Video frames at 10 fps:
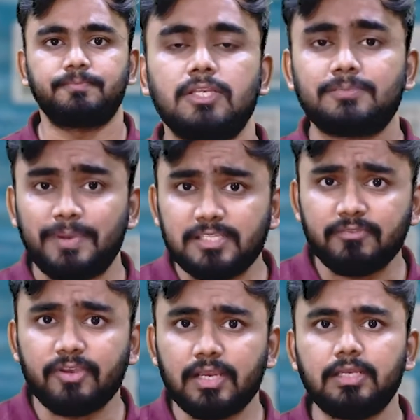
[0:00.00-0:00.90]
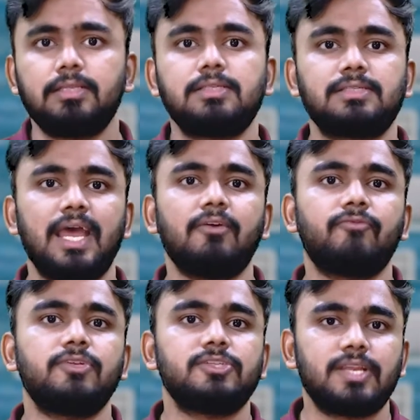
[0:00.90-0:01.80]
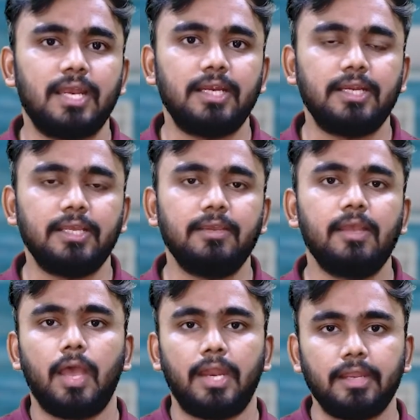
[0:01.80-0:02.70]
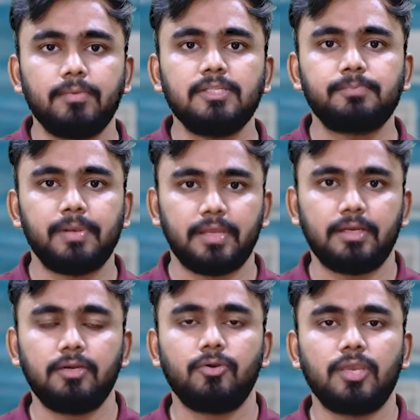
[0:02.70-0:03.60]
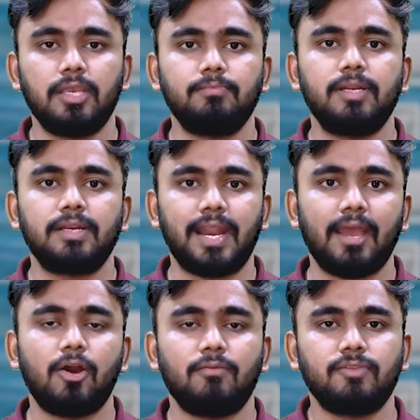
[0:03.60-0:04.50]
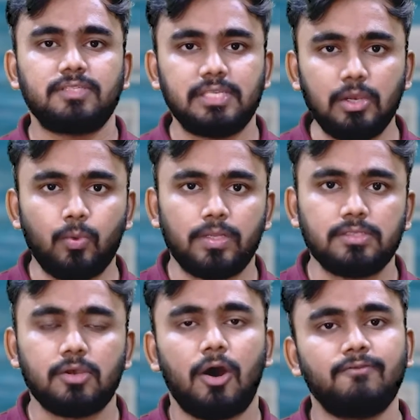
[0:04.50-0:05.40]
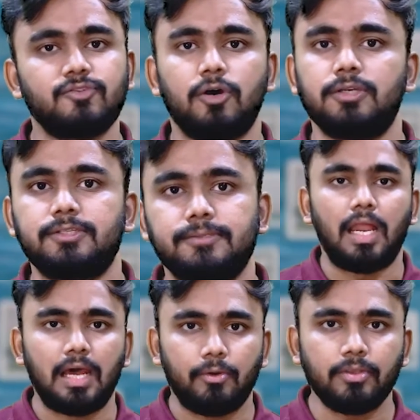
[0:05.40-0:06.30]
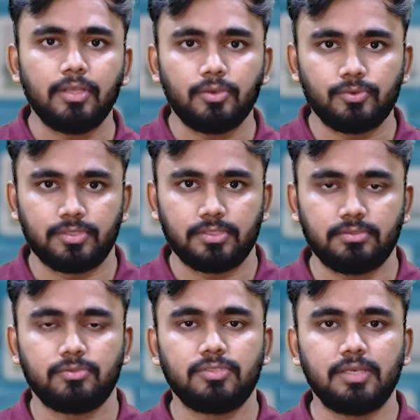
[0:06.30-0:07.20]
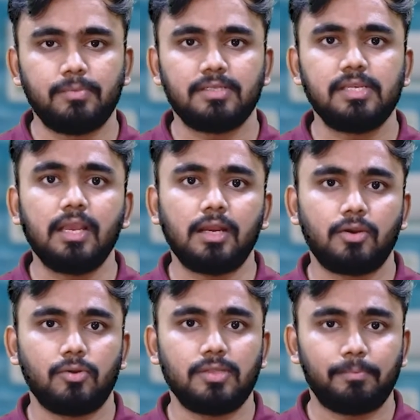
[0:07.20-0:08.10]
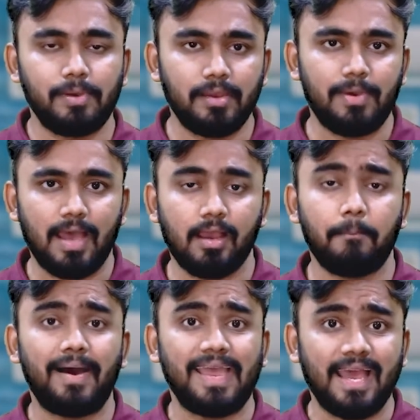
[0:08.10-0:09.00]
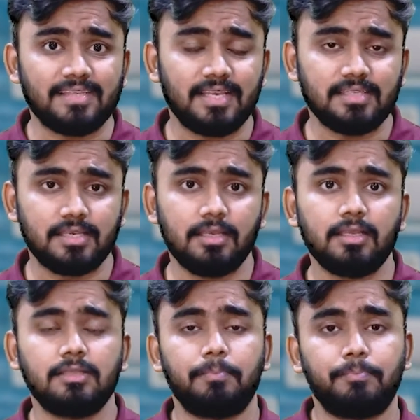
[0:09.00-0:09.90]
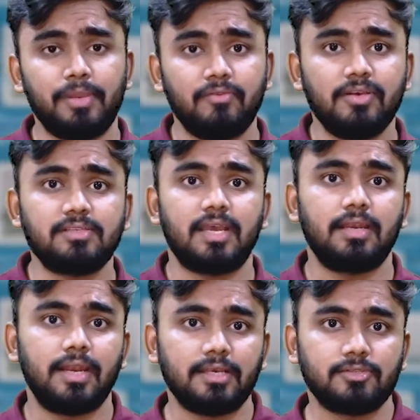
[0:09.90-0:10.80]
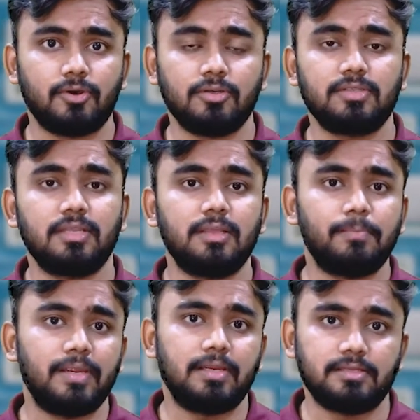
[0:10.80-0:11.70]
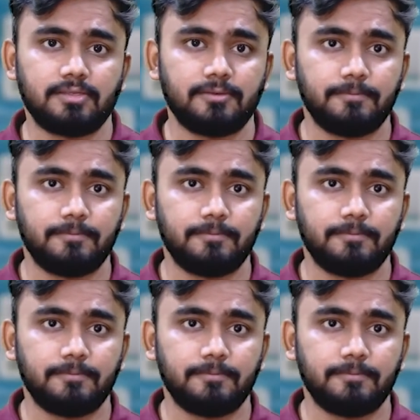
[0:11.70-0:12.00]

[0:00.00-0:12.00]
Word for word: Specifically, the stack functionality enables player to keep the track of the sequence of songs, allowing the users to seamlessly control the playback by accessing the previous and next songs in the playlist.